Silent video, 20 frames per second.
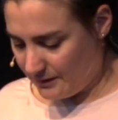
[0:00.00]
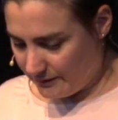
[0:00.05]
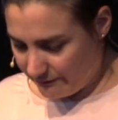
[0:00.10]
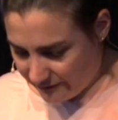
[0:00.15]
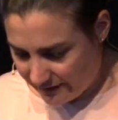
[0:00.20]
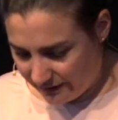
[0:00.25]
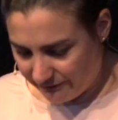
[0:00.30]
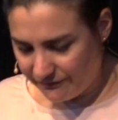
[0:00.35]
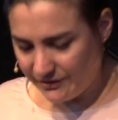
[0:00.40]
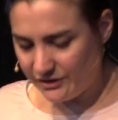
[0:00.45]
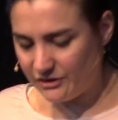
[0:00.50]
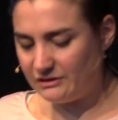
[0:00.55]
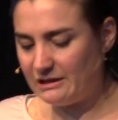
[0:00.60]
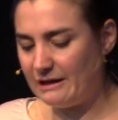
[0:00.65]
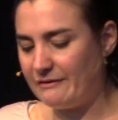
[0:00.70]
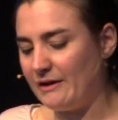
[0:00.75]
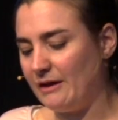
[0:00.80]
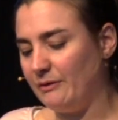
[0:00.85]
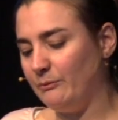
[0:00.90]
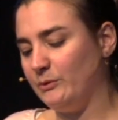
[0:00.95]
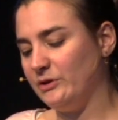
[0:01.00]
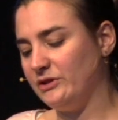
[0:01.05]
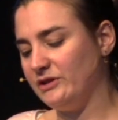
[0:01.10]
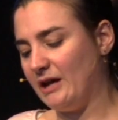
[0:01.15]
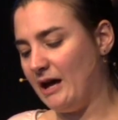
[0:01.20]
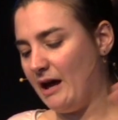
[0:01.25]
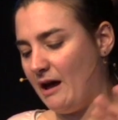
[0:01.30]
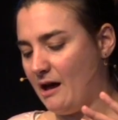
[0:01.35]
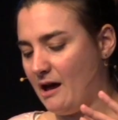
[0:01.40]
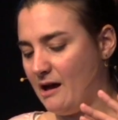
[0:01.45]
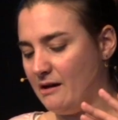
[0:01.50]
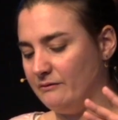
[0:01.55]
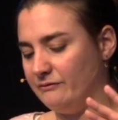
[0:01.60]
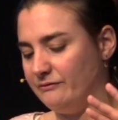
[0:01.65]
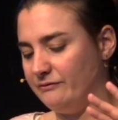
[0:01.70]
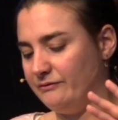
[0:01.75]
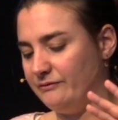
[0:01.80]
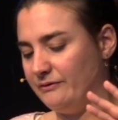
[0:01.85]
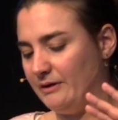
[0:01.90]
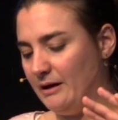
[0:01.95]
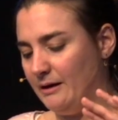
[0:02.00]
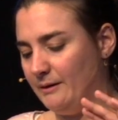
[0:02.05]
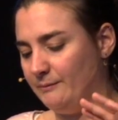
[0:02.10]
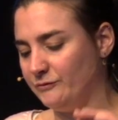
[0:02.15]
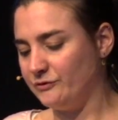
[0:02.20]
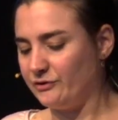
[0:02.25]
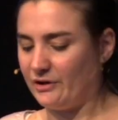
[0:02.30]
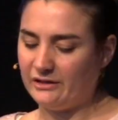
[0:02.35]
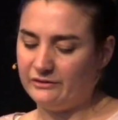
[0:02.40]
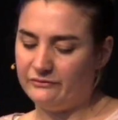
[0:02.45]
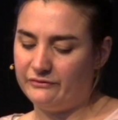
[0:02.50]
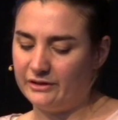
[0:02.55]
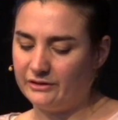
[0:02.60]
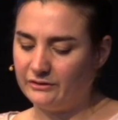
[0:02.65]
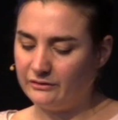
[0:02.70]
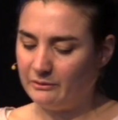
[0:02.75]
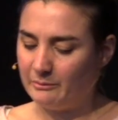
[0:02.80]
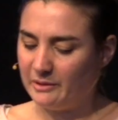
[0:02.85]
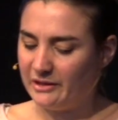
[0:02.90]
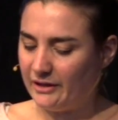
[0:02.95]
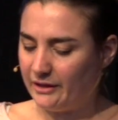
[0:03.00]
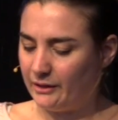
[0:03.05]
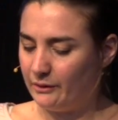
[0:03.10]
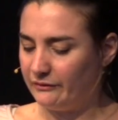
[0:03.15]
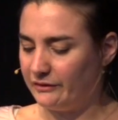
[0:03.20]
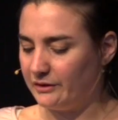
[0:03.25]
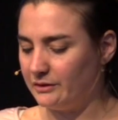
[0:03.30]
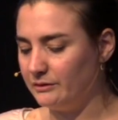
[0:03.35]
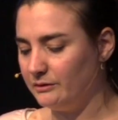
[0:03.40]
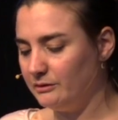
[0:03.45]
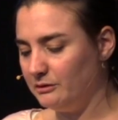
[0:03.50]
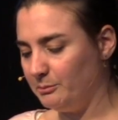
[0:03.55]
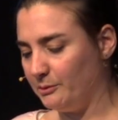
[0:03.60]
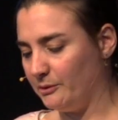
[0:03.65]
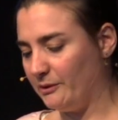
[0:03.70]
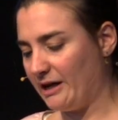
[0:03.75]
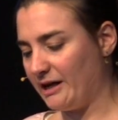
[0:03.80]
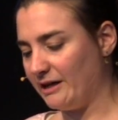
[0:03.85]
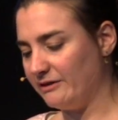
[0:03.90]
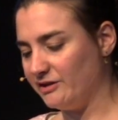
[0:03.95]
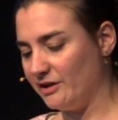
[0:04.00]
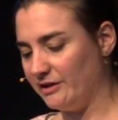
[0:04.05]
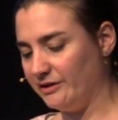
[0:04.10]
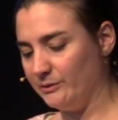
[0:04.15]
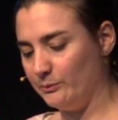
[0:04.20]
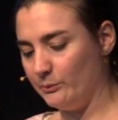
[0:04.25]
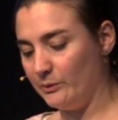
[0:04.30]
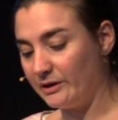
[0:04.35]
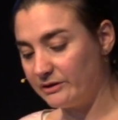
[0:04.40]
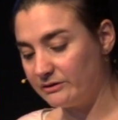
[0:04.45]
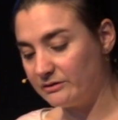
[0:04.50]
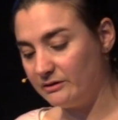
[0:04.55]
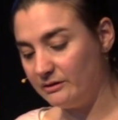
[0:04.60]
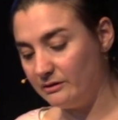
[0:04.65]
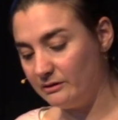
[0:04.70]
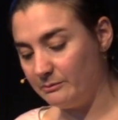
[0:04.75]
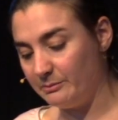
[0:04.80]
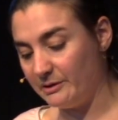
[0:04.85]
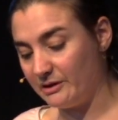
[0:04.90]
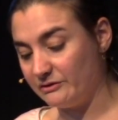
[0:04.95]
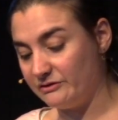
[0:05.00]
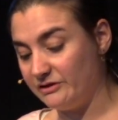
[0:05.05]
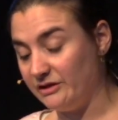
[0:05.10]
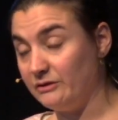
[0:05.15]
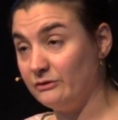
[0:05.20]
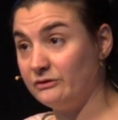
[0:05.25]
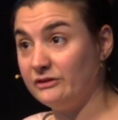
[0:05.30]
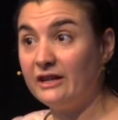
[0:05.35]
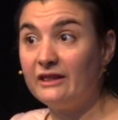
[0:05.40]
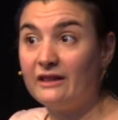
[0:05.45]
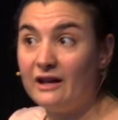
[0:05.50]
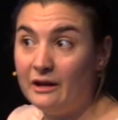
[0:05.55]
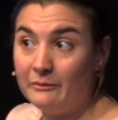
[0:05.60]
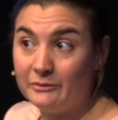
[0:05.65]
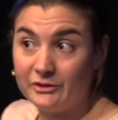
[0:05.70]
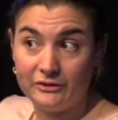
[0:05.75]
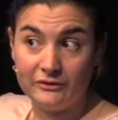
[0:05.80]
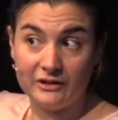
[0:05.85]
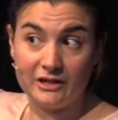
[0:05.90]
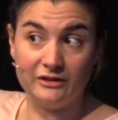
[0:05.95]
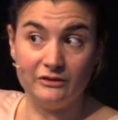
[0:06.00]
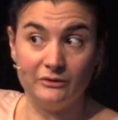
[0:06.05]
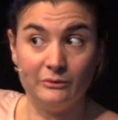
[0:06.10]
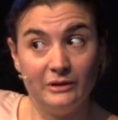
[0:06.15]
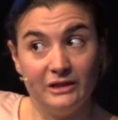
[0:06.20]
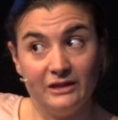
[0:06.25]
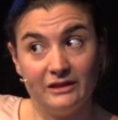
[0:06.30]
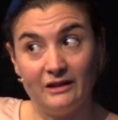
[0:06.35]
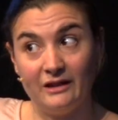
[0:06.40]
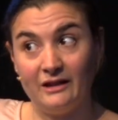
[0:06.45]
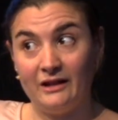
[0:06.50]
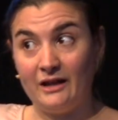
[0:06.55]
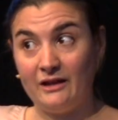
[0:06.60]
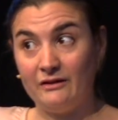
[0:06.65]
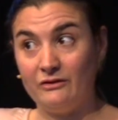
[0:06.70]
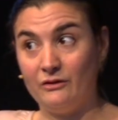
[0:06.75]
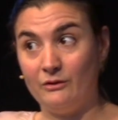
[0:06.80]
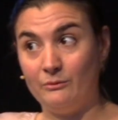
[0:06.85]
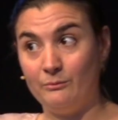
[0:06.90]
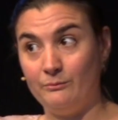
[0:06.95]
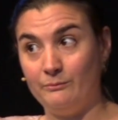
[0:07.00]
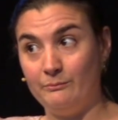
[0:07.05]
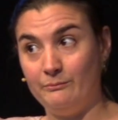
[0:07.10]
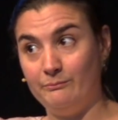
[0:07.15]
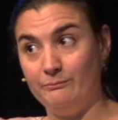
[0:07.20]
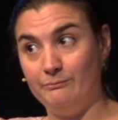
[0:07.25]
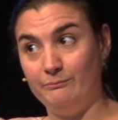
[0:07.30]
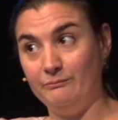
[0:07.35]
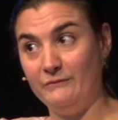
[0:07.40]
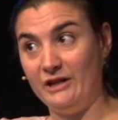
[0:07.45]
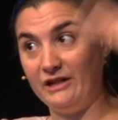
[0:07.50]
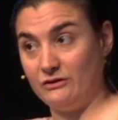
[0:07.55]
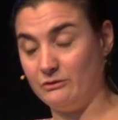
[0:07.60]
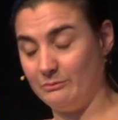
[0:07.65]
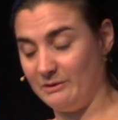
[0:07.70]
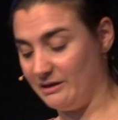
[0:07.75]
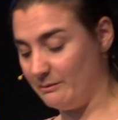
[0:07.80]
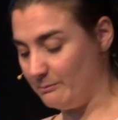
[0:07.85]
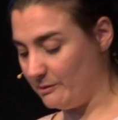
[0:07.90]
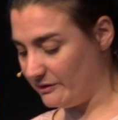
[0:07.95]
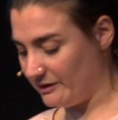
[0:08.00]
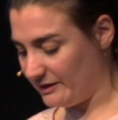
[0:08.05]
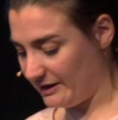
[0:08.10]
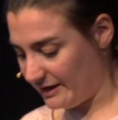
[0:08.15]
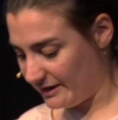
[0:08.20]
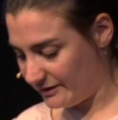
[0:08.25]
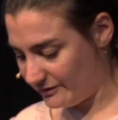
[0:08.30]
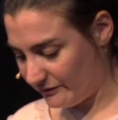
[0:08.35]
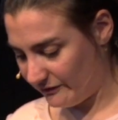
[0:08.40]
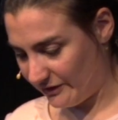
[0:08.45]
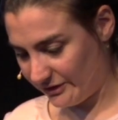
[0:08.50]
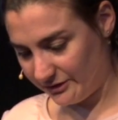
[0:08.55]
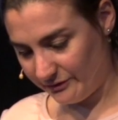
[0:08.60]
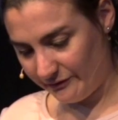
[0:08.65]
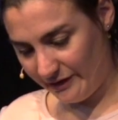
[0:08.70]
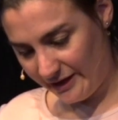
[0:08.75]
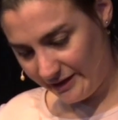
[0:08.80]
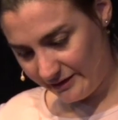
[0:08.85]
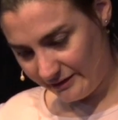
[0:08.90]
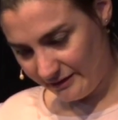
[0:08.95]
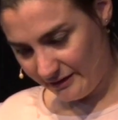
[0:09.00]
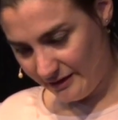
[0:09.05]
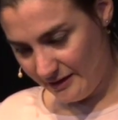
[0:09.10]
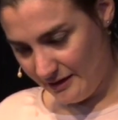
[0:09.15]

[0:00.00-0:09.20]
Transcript: there are features like that which I have transferred to the Media Recorder group, or I can tell you where to go because they use GitHub, so you can do it, and I don't get to be the bottleneck, so that's great.